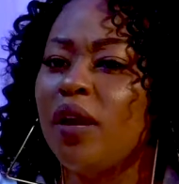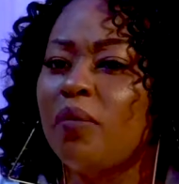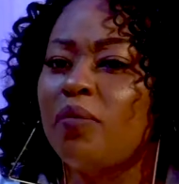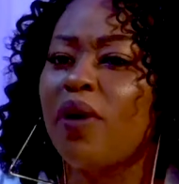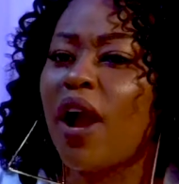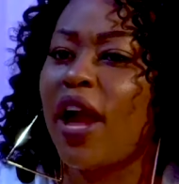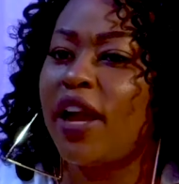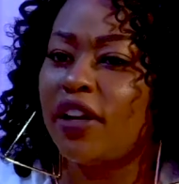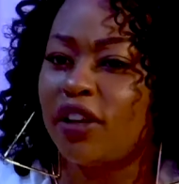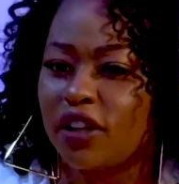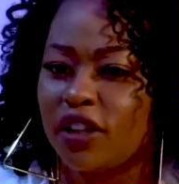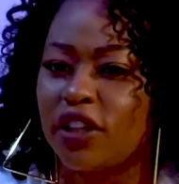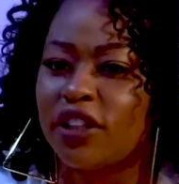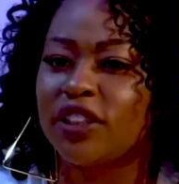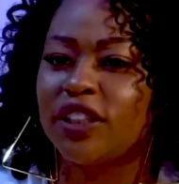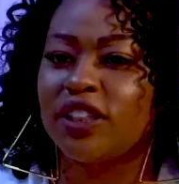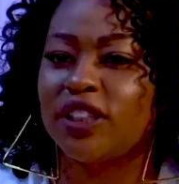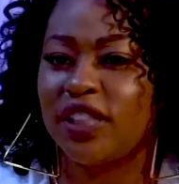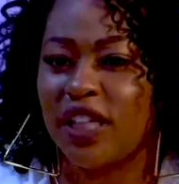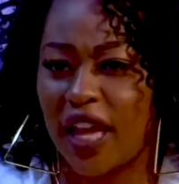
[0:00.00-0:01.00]
and Brian are
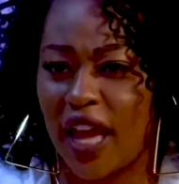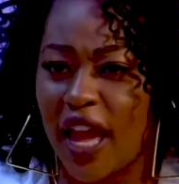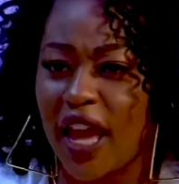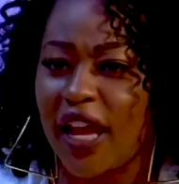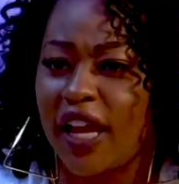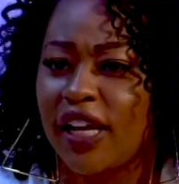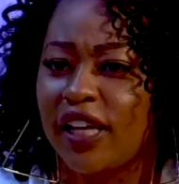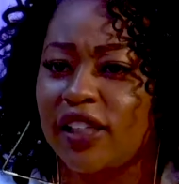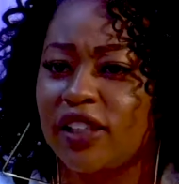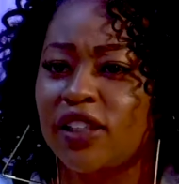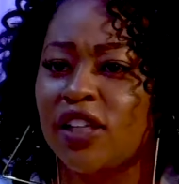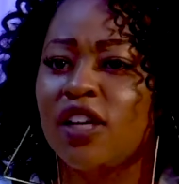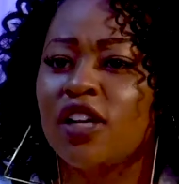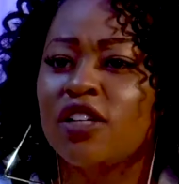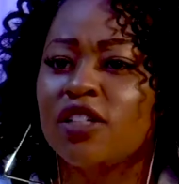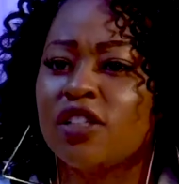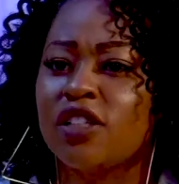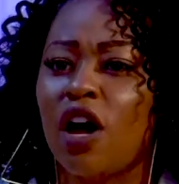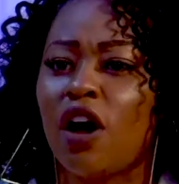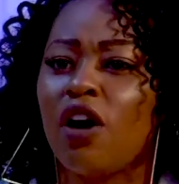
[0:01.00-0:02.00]
closest in age.
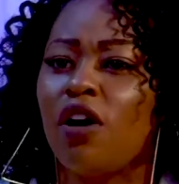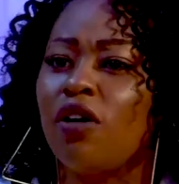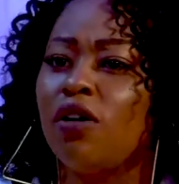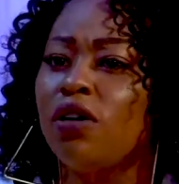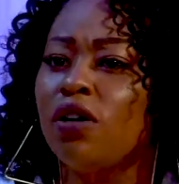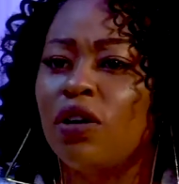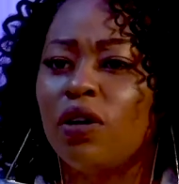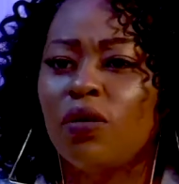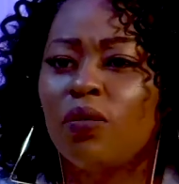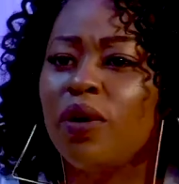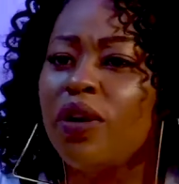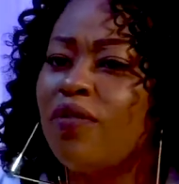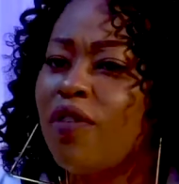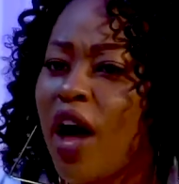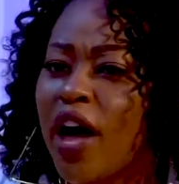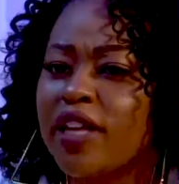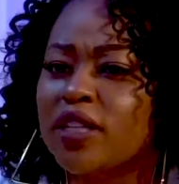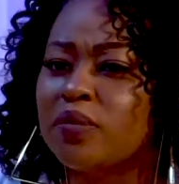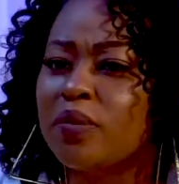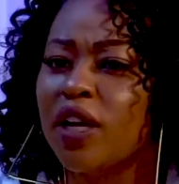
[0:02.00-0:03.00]
Yes. So we've
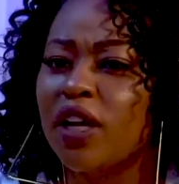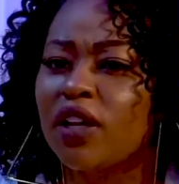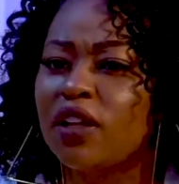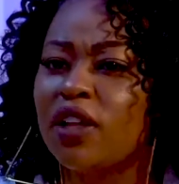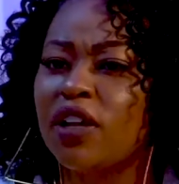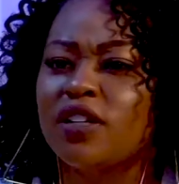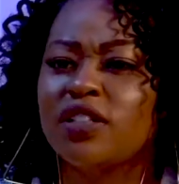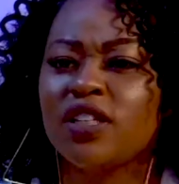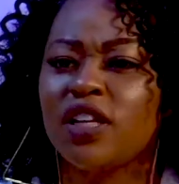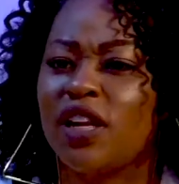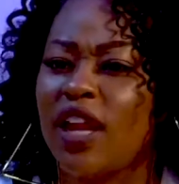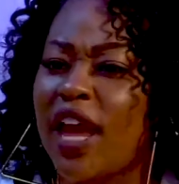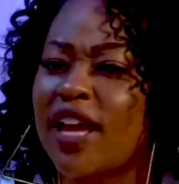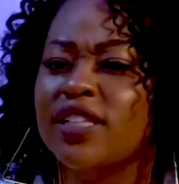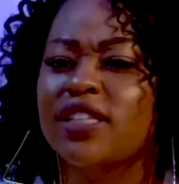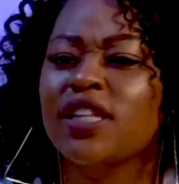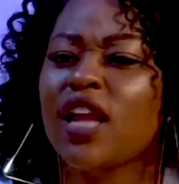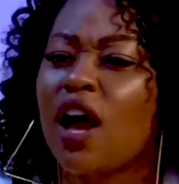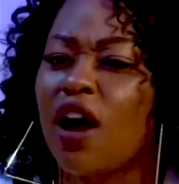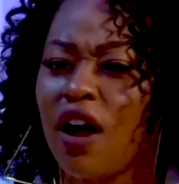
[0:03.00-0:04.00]
always been close. So
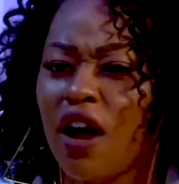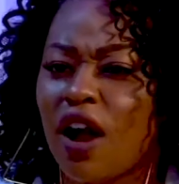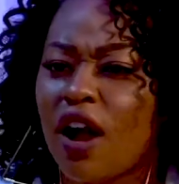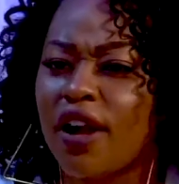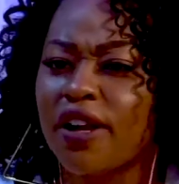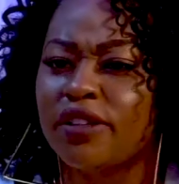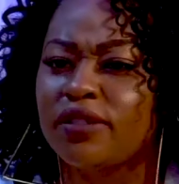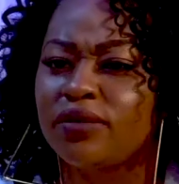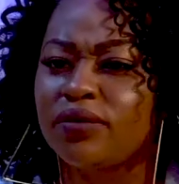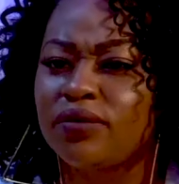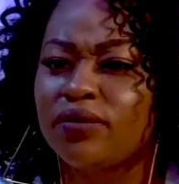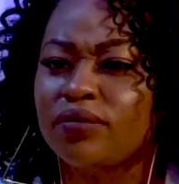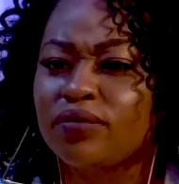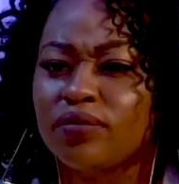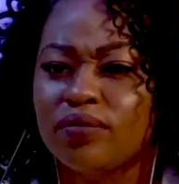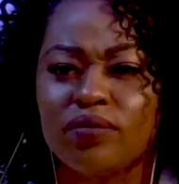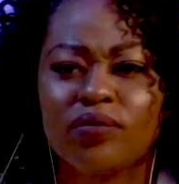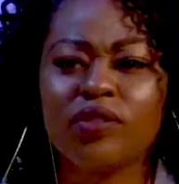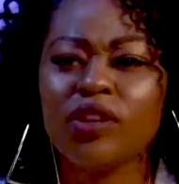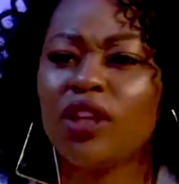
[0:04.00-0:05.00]
that's not hard.
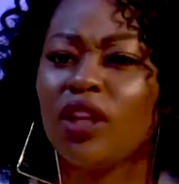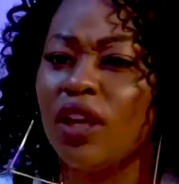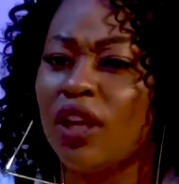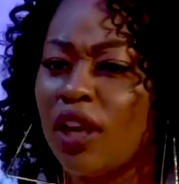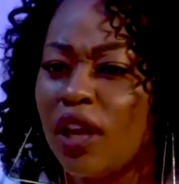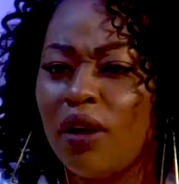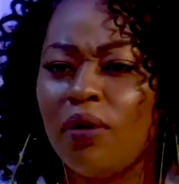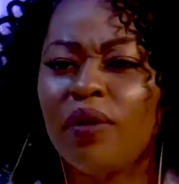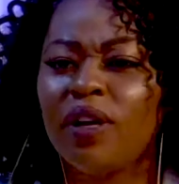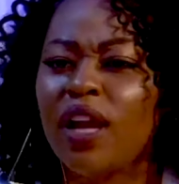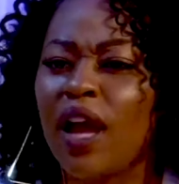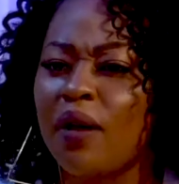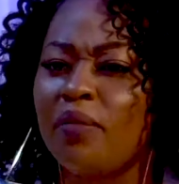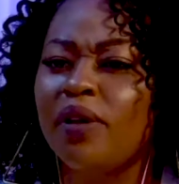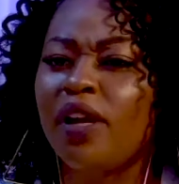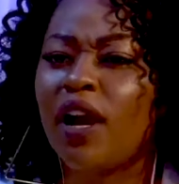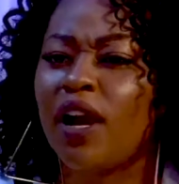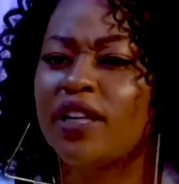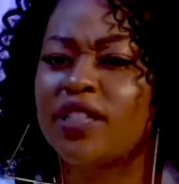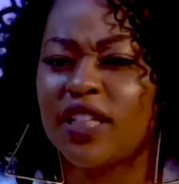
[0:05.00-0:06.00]
Okay. It would not
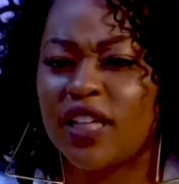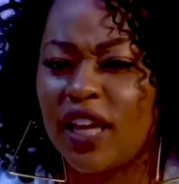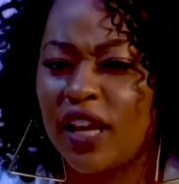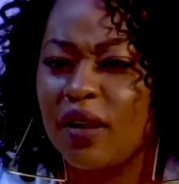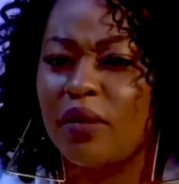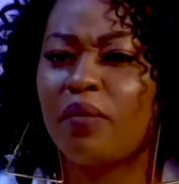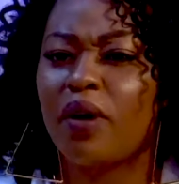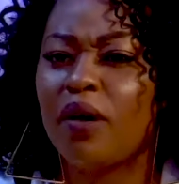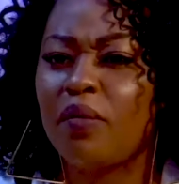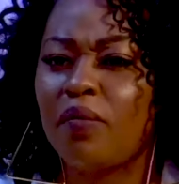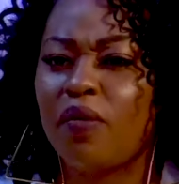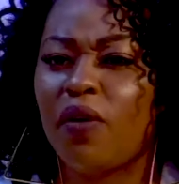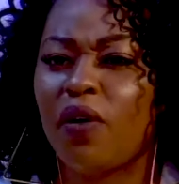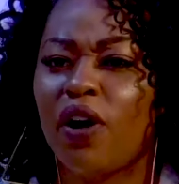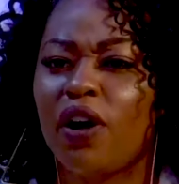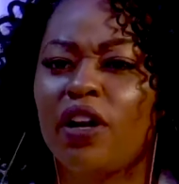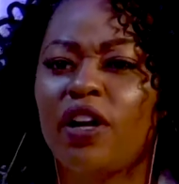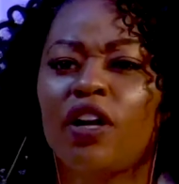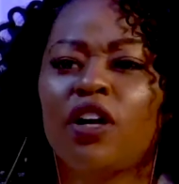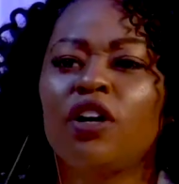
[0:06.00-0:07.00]
be hard to get him on
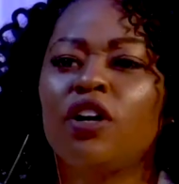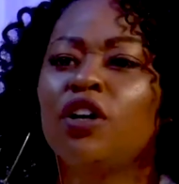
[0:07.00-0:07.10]
board.